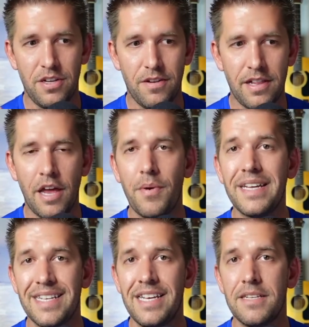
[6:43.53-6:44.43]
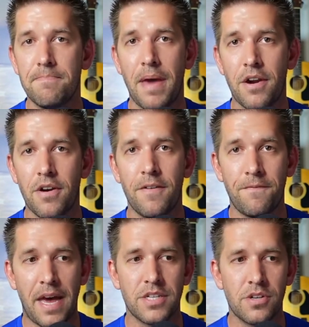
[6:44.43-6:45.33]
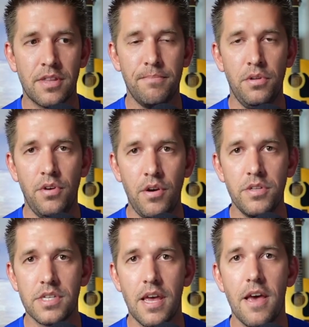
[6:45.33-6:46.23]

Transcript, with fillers: Cloudways is better and faster than Bluehost,